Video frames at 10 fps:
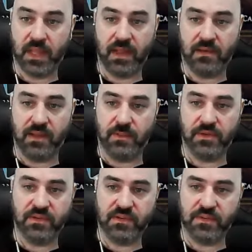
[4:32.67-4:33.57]
Damage
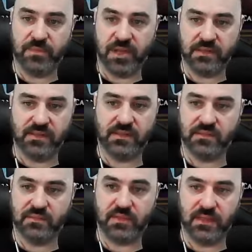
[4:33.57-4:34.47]
versus bosses is
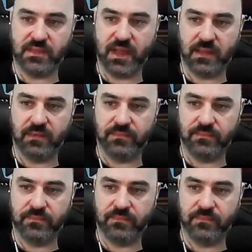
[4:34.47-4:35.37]
really solid.
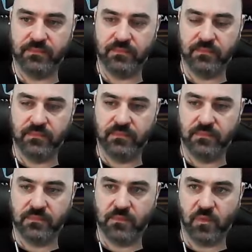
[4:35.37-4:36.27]

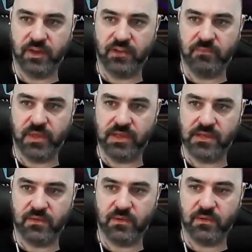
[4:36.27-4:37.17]
1-div
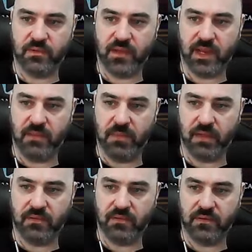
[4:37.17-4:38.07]
budget, we're kind of
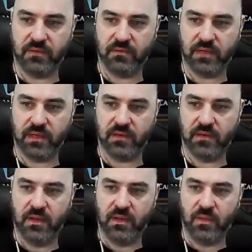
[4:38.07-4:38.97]
melting Dodri here.
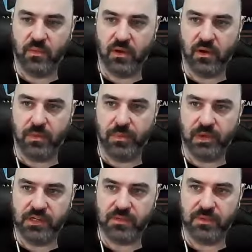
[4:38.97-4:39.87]
We are a
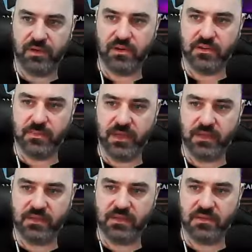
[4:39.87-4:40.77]
punishment curse base,
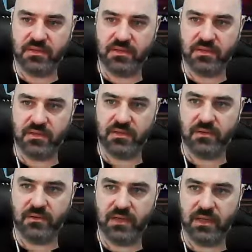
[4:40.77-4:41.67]
so as soon as
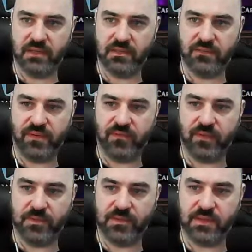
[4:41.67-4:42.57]
Dodri hits
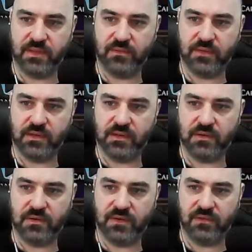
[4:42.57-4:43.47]
50%, we're going to start
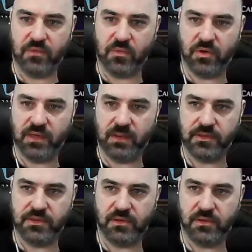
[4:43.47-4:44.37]
doing even more damage
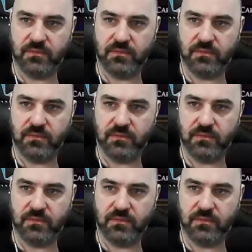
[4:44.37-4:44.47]
to her.